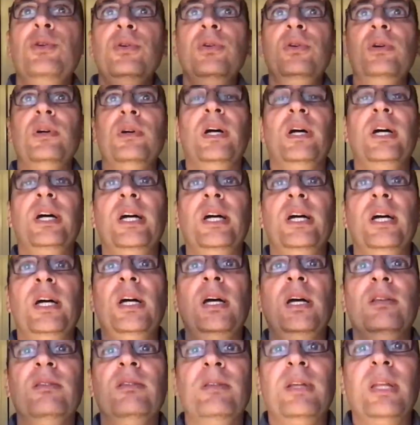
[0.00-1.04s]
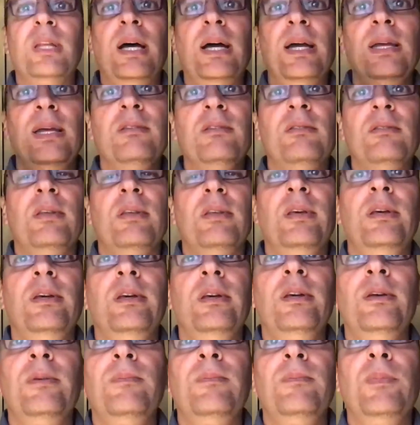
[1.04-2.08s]
a few uh, slides.
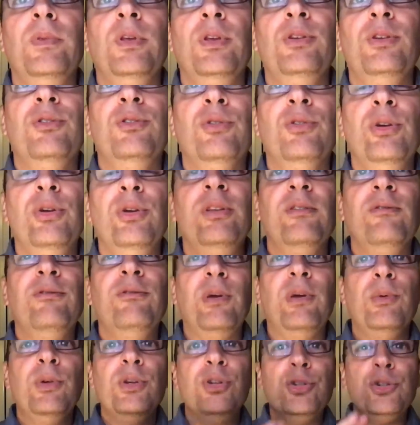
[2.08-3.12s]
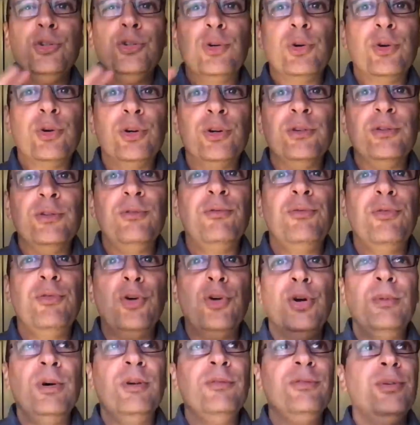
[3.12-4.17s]
And so it's a very short
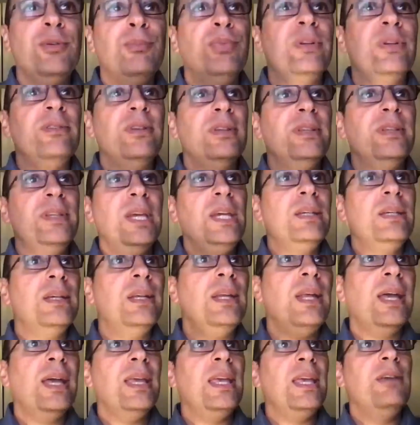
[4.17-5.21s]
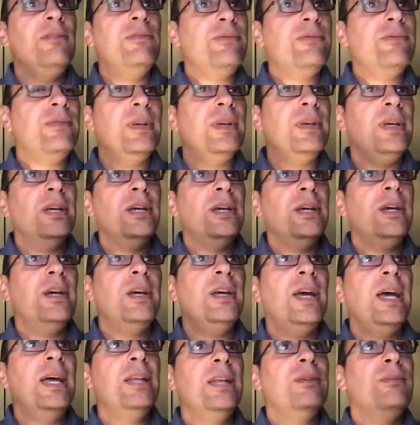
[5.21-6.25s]
form of the presentation I gave
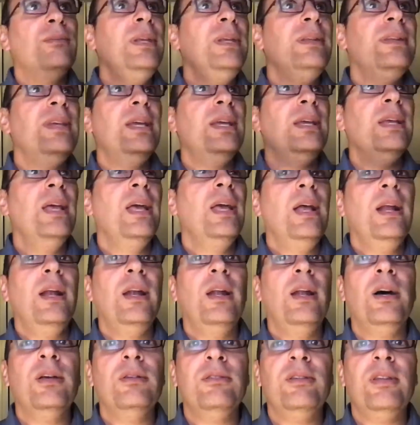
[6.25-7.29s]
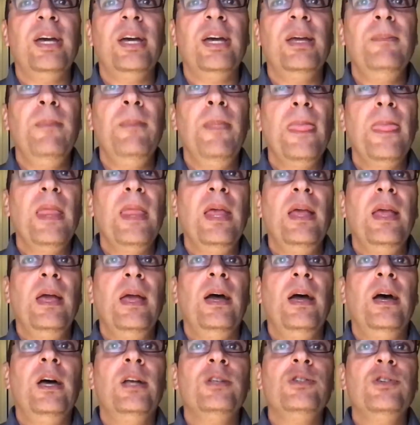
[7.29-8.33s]
uh, at the meeting last time, uh,